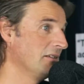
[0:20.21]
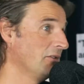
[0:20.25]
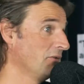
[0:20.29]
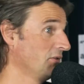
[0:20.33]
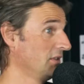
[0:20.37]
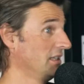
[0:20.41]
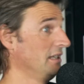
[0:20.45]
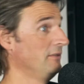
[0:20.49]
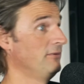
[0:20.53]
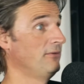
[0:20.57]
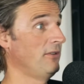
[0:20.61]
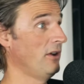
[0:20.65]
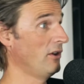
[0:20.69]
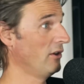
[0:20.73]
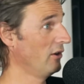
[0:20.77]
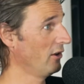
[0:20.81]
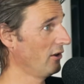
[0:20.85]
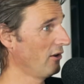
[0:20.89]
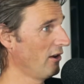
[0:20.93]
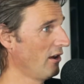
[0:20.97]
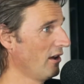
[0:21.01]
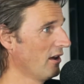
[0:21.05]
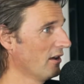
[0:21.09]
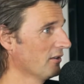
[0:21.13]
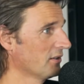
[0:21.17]
obviously
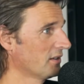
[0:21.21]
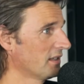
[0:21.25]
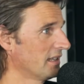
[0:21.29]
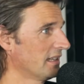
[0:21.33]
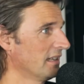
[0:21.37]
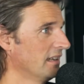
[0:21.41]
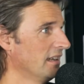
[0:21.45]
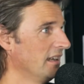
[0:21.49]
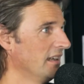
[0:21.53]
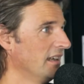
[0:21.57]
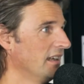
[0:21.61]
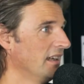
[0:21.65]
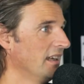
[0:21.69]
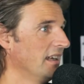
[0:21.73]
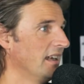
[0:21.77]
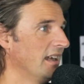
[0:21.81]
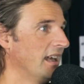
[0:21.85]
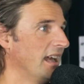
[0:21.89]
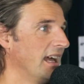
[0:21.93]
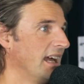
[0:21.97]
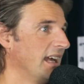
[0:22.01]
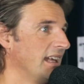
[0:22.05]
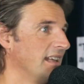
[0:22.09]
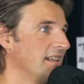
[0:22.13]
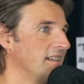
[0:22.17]
photographs.
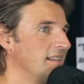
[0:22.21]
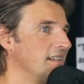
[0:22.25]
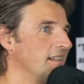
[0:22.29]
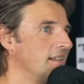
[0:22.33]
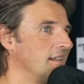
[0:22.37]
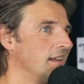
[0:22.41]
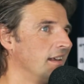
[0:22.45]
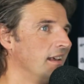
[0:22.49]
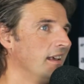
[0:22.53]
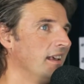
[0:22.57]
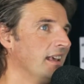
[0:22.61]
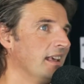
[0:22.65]
And